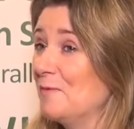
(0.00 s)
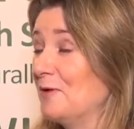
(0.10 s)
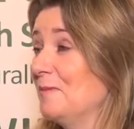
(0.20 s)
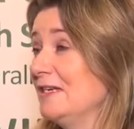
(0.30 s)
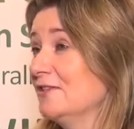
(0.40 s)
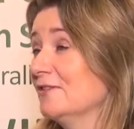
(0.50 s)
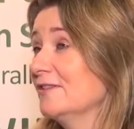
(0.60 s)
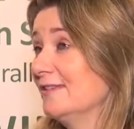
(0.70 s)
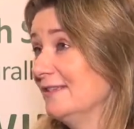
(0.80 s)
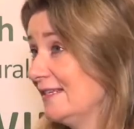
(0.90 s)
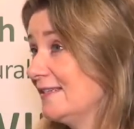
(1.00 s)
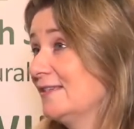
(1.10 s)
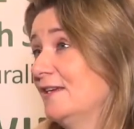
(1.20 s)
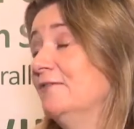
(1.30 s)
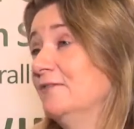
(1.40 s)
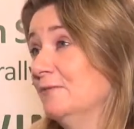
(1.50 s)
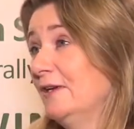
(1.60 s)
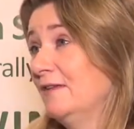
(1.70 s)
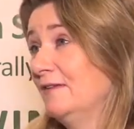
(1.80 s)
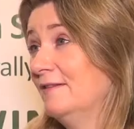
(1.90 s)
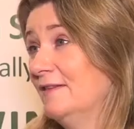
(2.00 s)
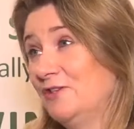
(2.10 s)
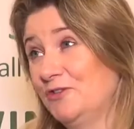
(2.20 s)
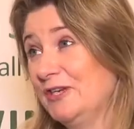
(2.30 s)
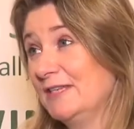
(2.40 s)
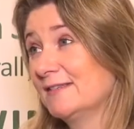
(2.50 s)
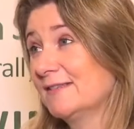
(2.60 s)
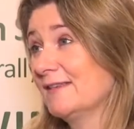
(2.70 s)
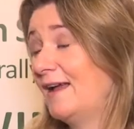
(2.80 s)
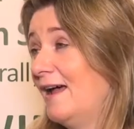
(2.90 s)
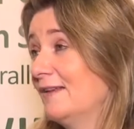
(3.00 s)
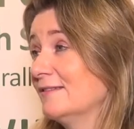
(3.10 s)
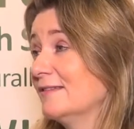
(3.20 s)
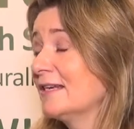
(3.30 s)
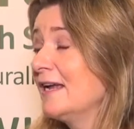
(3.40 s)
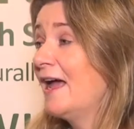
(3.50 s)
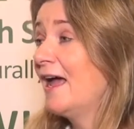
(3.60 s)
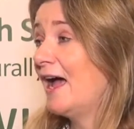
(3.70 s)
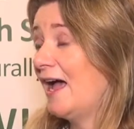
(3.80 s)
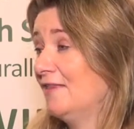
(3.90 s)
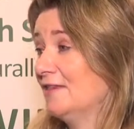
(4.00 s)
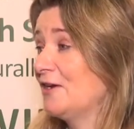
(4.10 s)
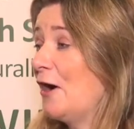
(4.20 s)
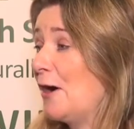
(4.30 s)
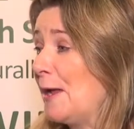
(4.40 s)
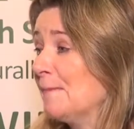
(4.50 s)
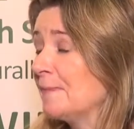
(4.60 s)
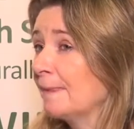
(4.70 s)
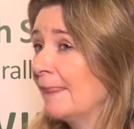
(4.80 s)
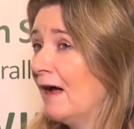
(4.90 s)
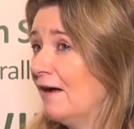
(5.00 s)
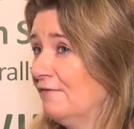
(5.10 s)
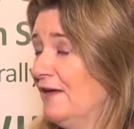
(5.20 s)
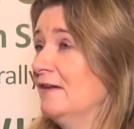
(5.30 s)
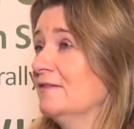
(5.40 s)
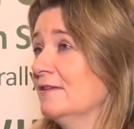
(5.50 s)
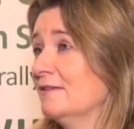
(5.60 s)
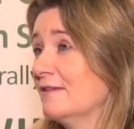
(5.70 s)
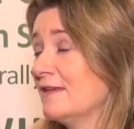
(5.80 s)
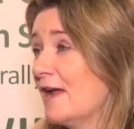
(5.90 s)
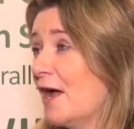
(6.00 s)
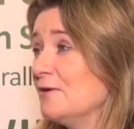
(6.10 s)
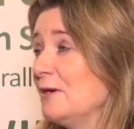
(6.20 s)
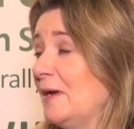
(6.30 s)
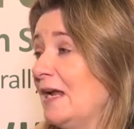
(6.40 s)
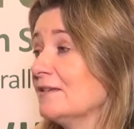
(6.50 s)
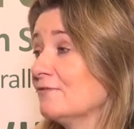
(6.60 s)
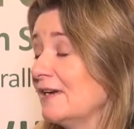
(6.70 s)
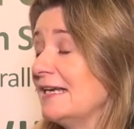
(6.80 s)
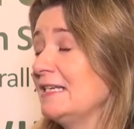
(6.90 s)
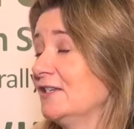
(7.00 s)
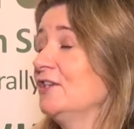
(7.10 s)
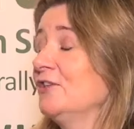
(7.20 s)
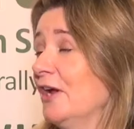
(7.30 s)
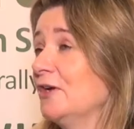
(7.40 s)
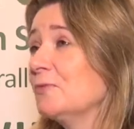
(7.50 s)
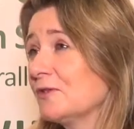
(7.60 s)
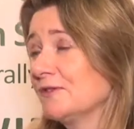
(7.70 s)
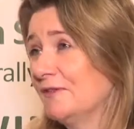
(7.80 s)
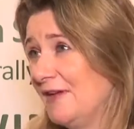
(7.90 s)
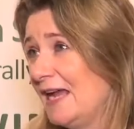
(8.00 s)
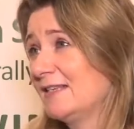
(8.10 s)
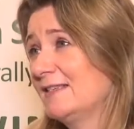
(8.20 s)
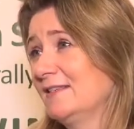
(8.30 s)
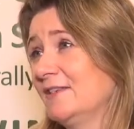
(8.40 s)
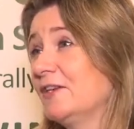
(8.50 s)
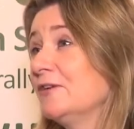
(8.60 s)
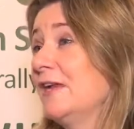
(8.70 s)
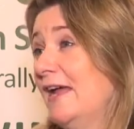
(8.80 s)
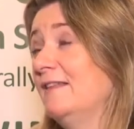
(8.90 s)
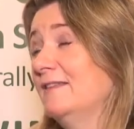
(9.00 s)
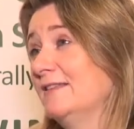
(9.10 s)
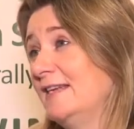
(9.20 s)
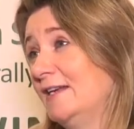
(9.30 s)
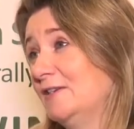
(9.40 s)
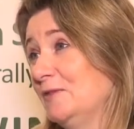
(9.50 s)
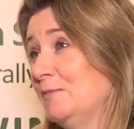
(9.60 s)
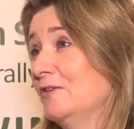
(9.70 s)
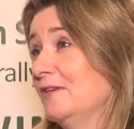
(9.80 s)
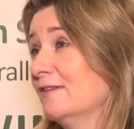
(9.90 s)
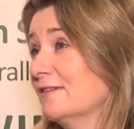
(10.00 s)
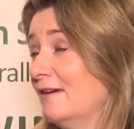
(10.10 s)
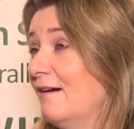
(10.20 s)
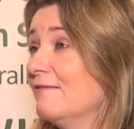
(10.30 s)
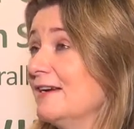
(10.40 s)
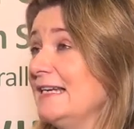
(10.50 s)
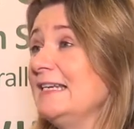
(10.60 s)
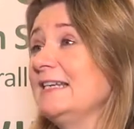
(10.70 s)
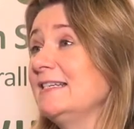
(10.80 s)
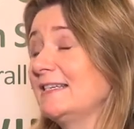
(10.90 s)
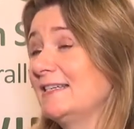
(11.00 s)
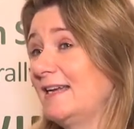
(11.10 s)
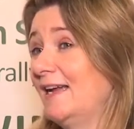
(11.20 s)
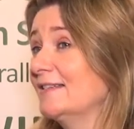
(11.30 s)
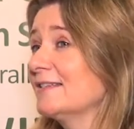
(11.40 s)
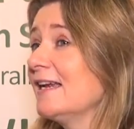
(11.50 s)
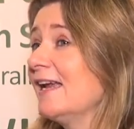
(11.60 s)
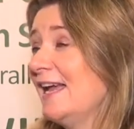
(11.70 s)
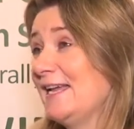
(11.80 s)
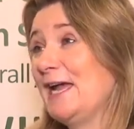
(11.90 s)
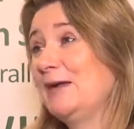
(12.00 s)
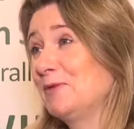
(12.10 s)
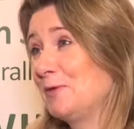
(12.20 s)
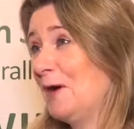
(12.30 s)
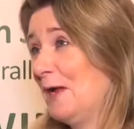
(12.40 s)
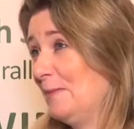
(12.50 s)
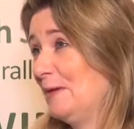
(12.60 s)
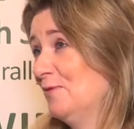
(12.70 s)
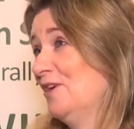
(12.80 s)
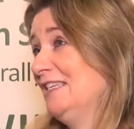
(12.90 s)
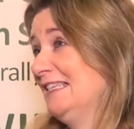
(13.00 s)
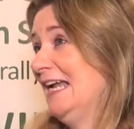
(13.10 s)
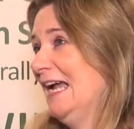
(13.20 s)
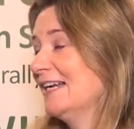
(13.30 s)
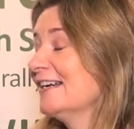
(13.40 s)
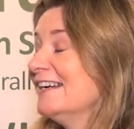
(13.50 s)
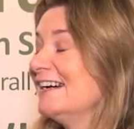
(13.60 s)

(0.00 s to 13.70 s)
One of my dogs did suffer with the joints, and at the time I found that the only place really to go was the vets to get the standard of products that I really needed, and it came with quite a big price tag.